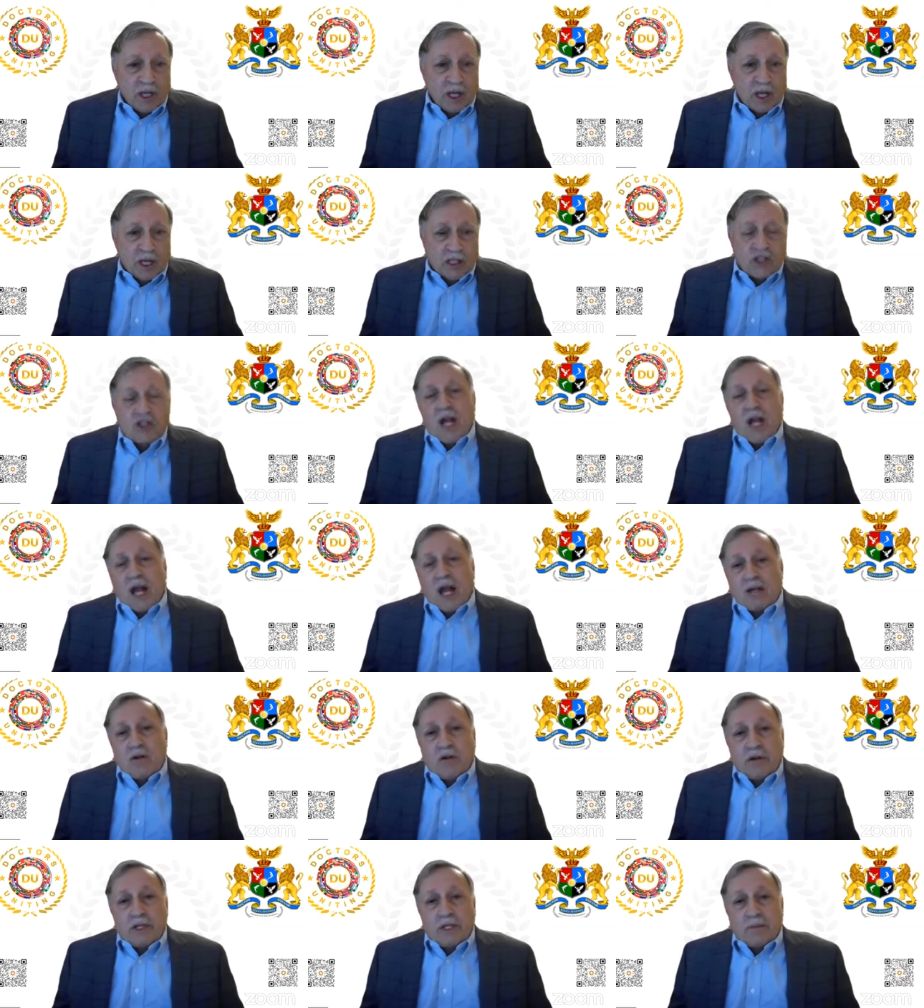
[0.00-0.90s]
It's
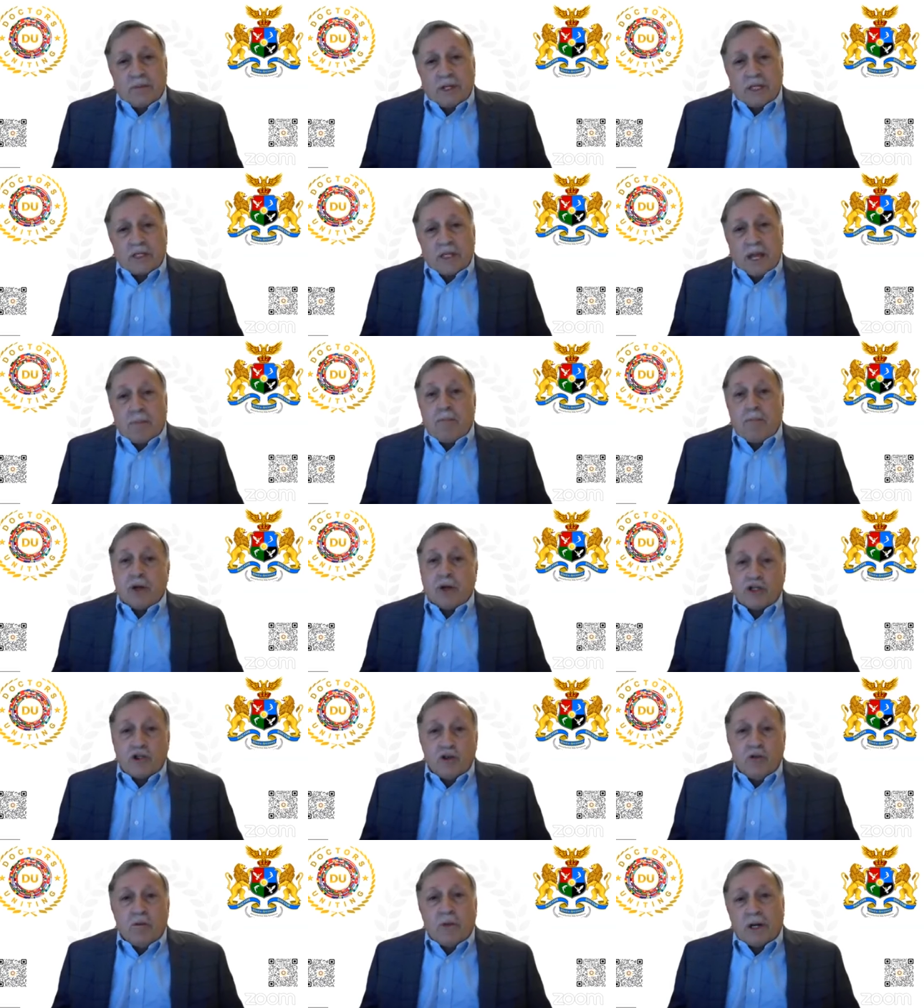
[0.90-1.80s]
not going to be. They
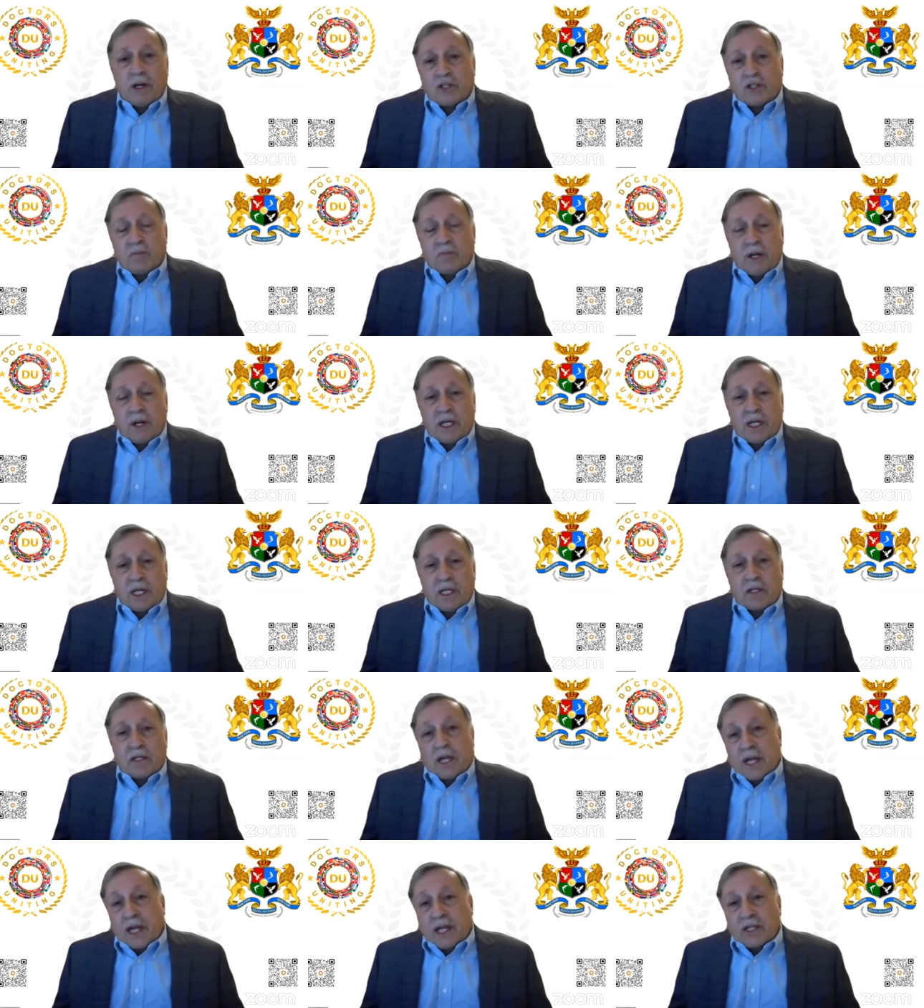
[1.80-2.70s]
put too much money
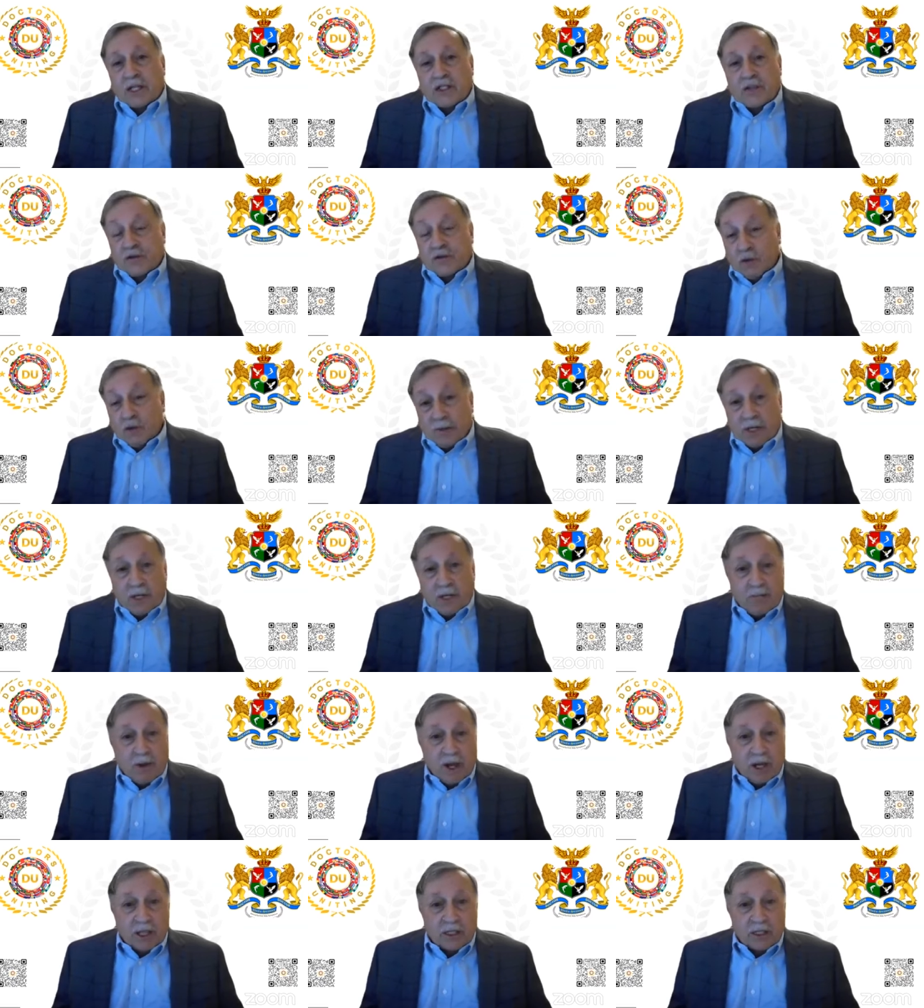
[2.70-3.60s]
in the hands of too many
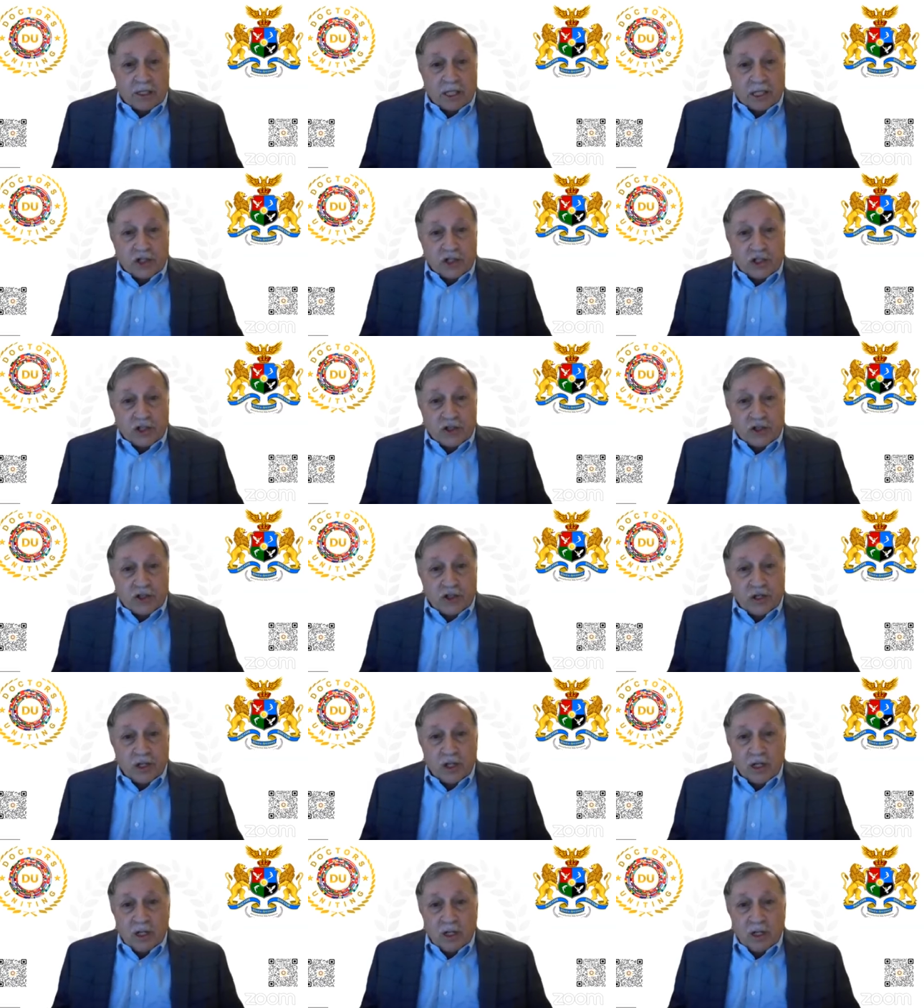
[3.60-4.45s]
politicians.